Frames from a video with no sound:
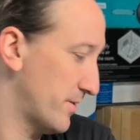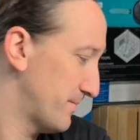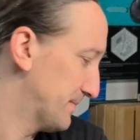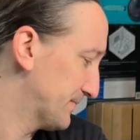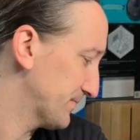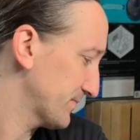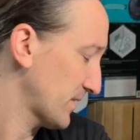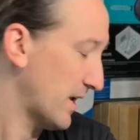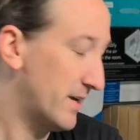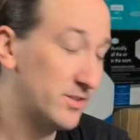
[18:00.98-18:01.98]
on a
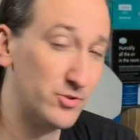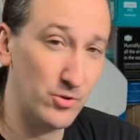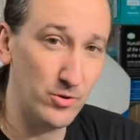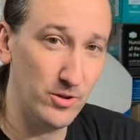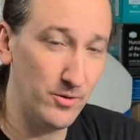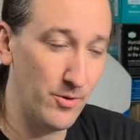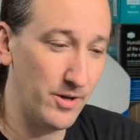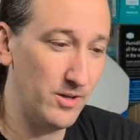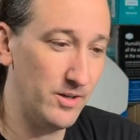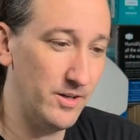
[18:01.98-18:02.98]

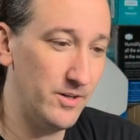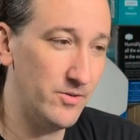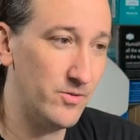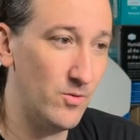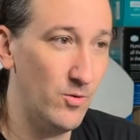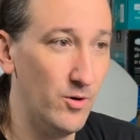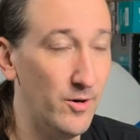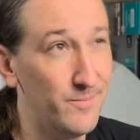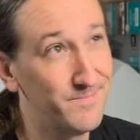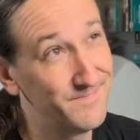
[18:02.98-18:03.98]
externally regulated
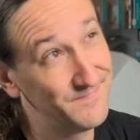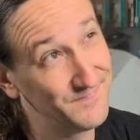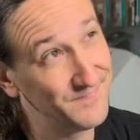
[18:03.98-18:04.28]
or